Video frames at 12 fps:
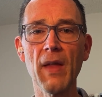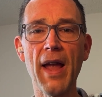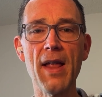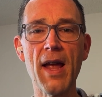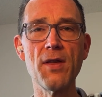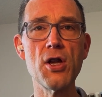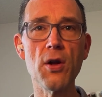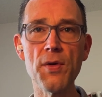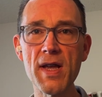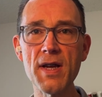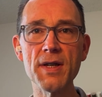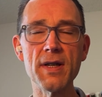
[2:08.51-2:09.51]
And
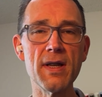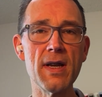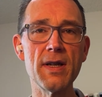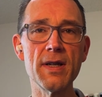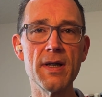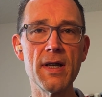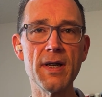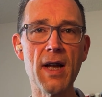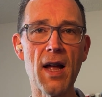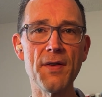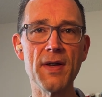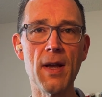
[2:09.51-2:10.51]
these
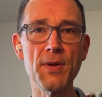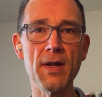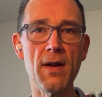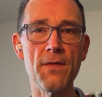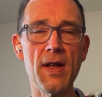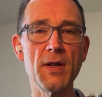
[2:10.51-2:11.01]
concepts of,